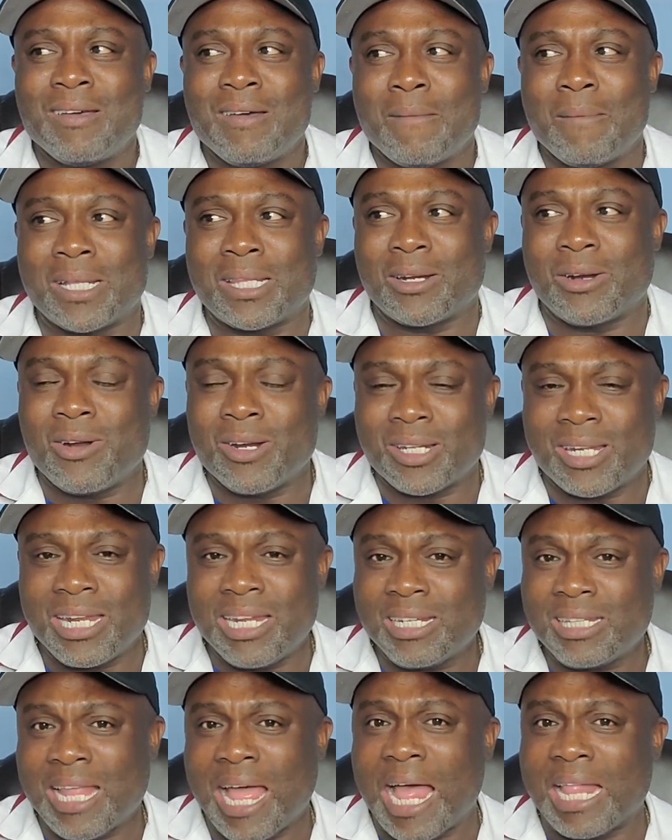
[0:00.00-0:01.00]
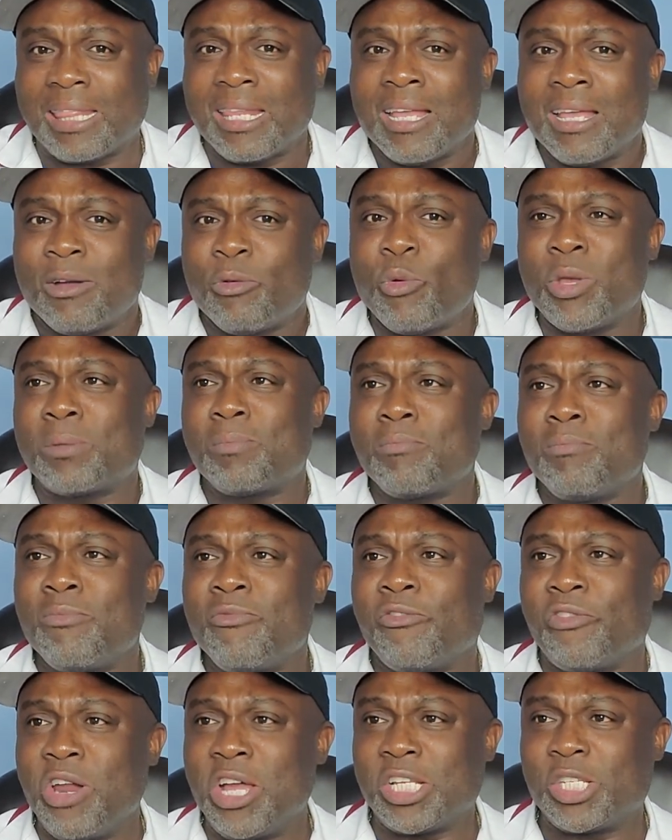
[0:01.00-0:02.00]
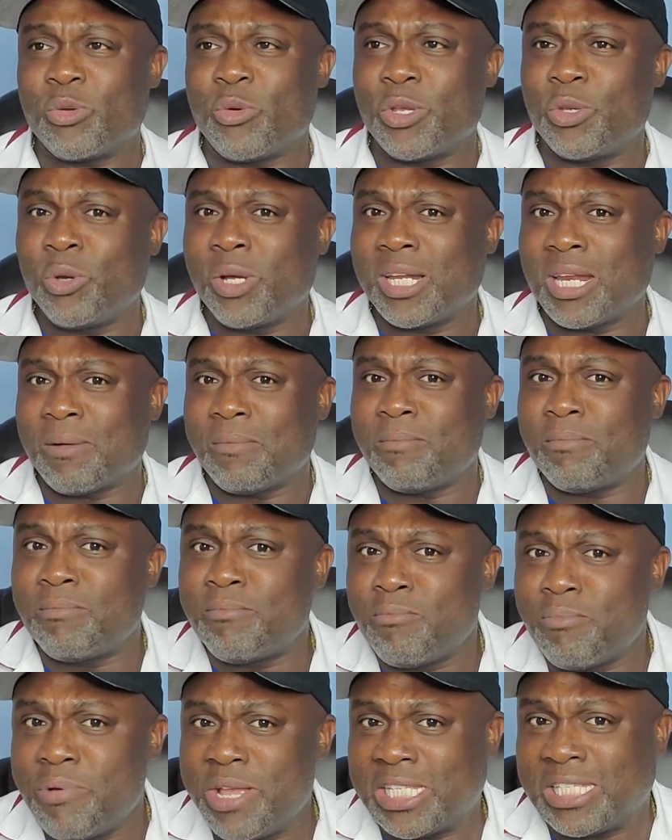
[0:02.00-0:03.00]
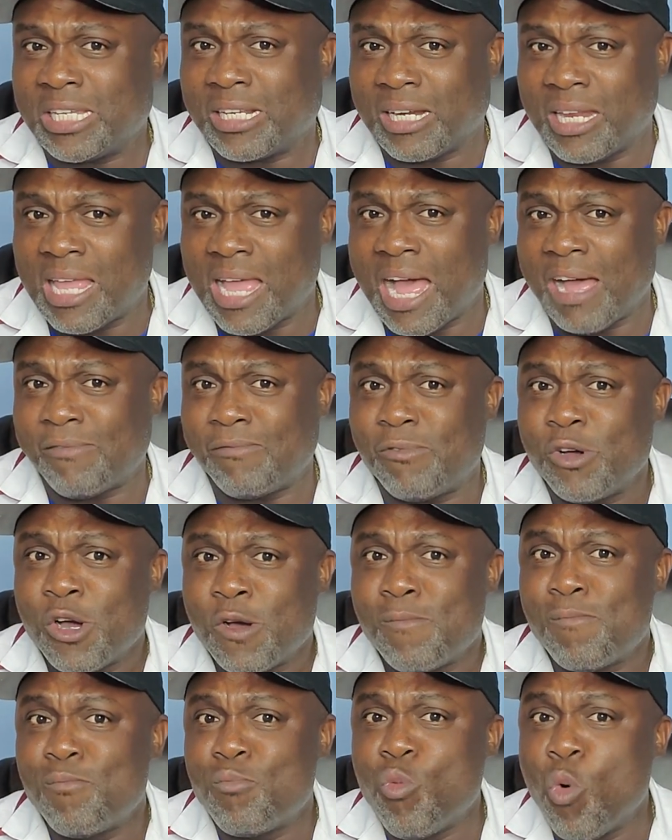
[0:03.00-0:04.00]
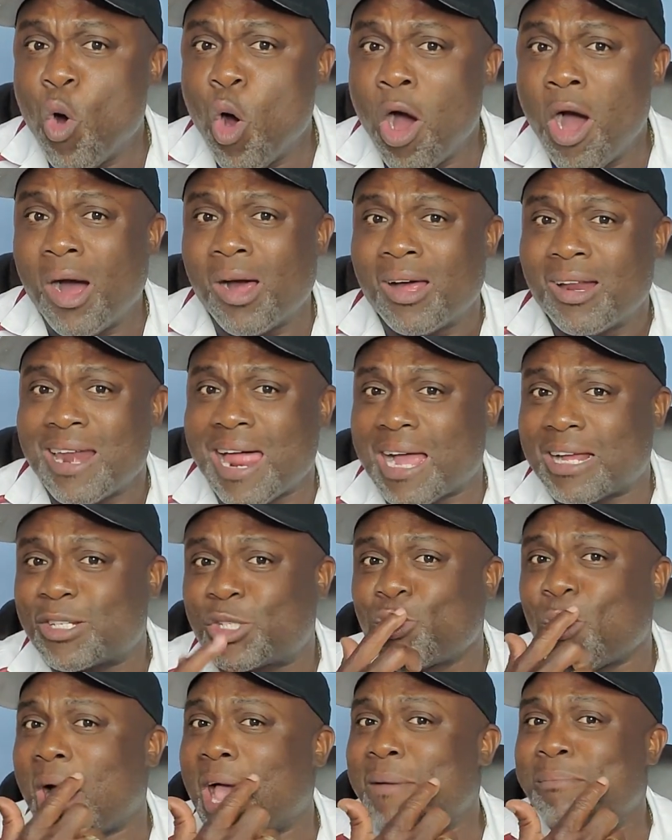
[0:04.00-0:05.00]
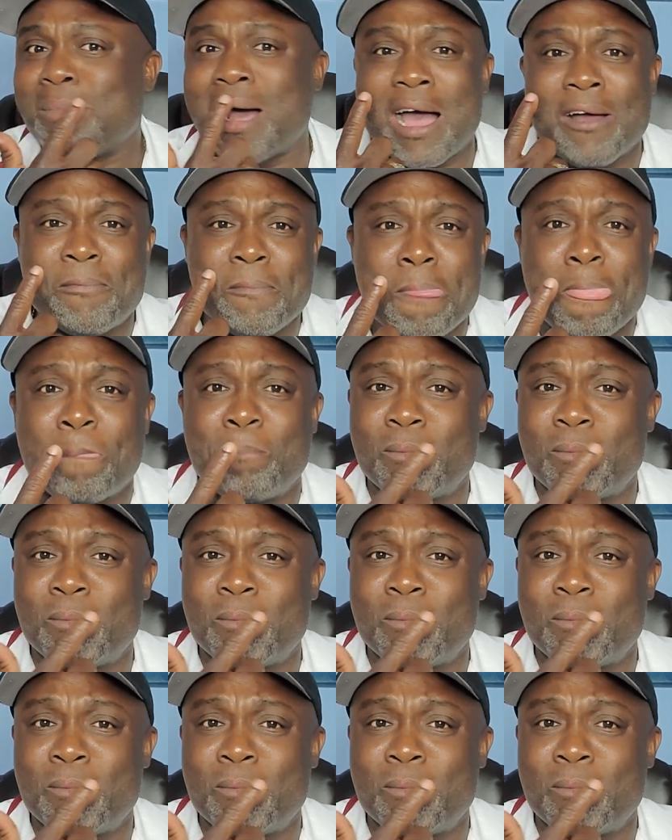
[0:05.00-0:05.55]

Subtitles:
But the thing that with Flexeril, you're gonna basically have more like dry mouth.